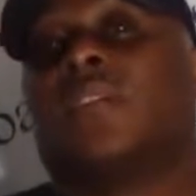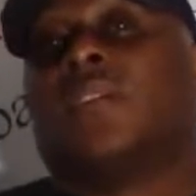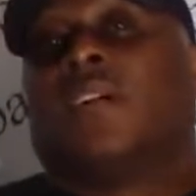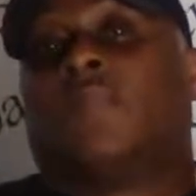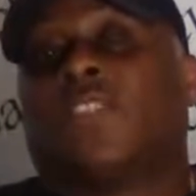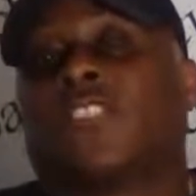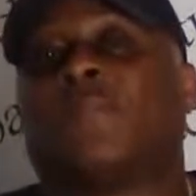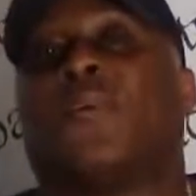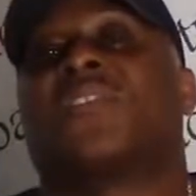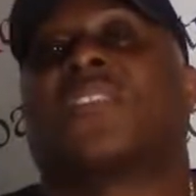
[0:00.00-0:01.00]
um, the
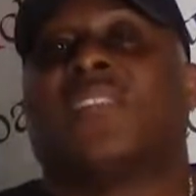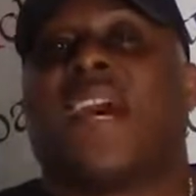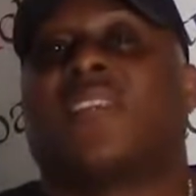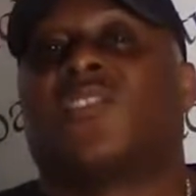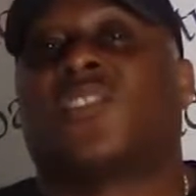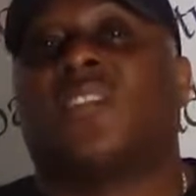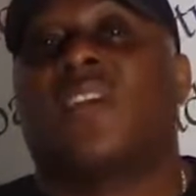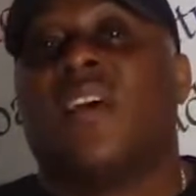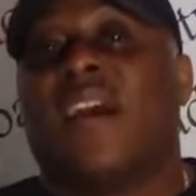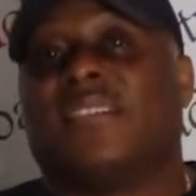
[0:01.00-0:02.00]
sports analogy
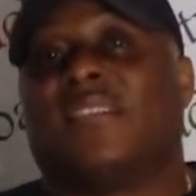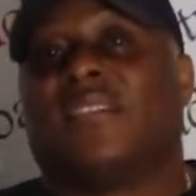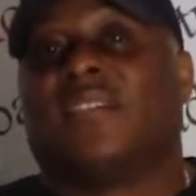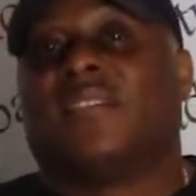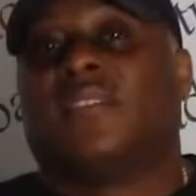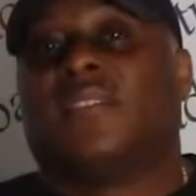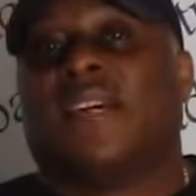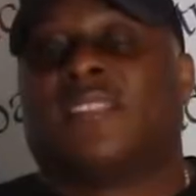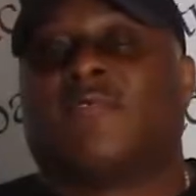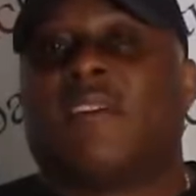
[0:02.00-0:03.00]
as a
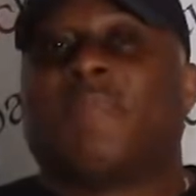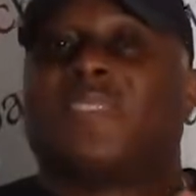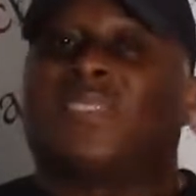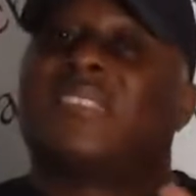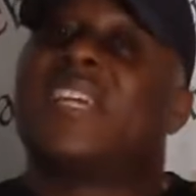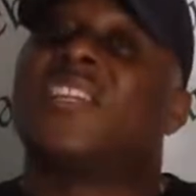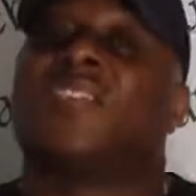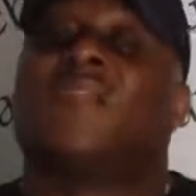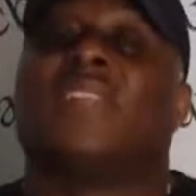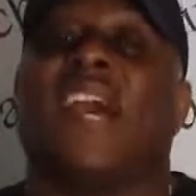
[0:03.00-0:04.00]
as a
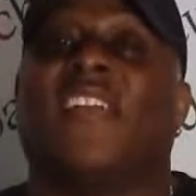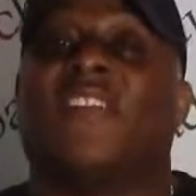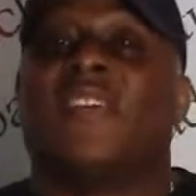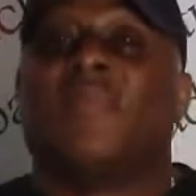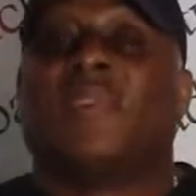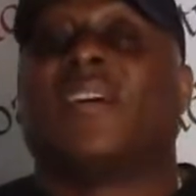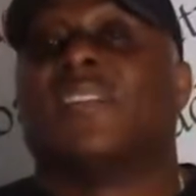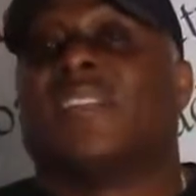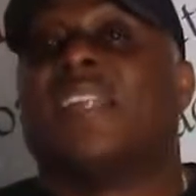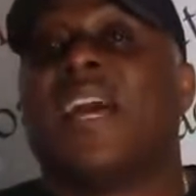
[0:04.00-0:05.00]
representation of life
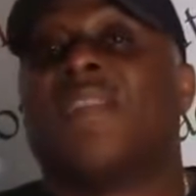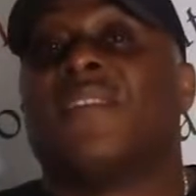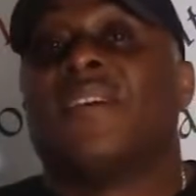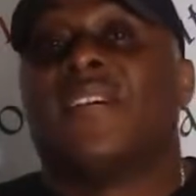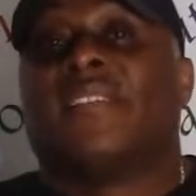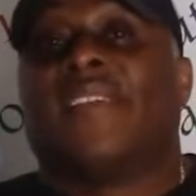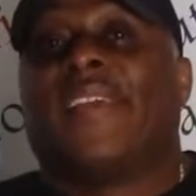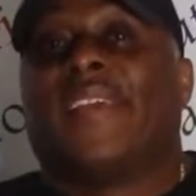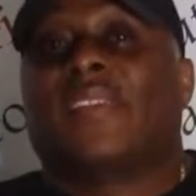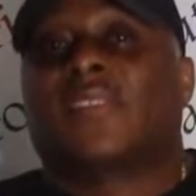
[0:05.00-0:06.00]
because in life
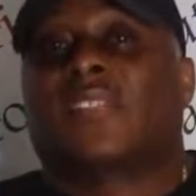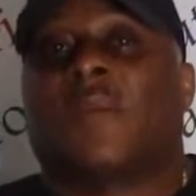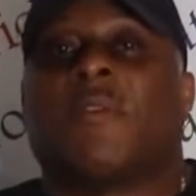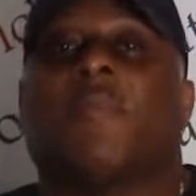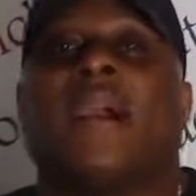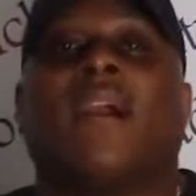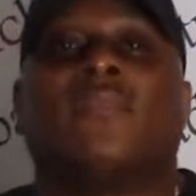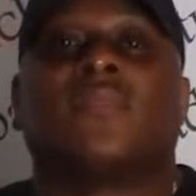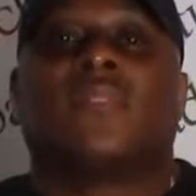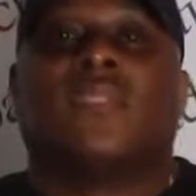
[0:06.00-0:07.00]
things come
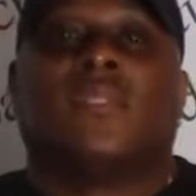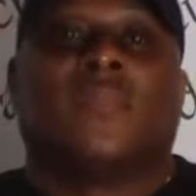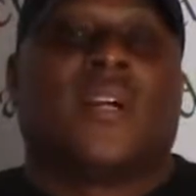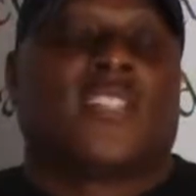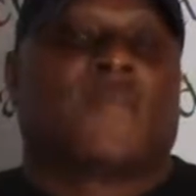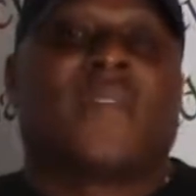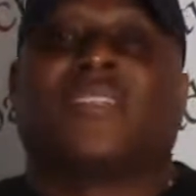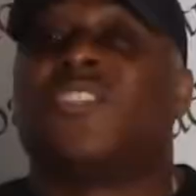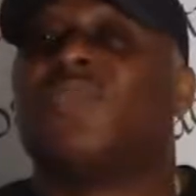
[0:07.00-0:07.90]
about um, unexpected.